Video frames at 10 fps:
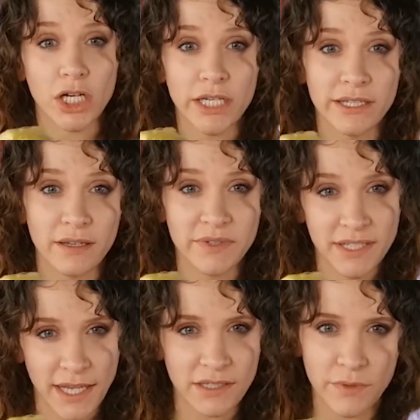is
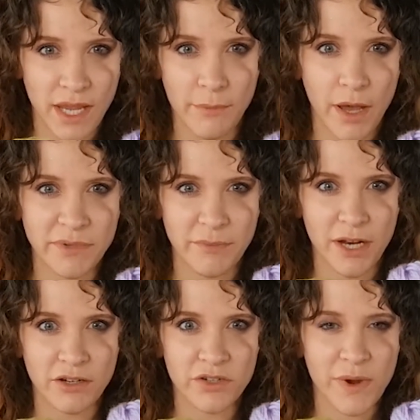obsessed with K-pop Demon
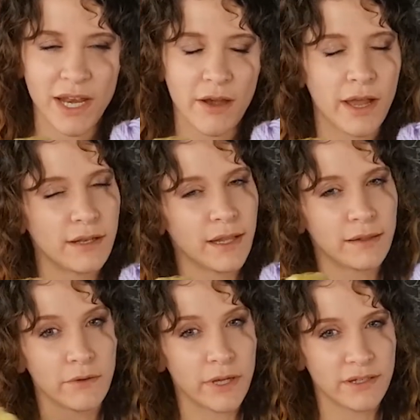Hunters right now, and like
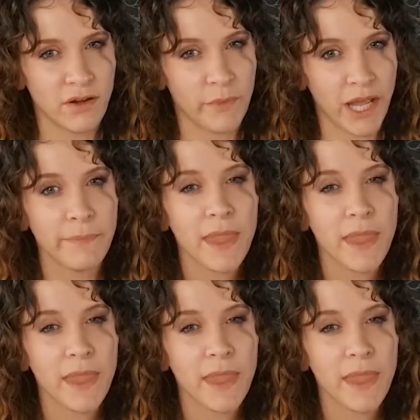low-key so am I.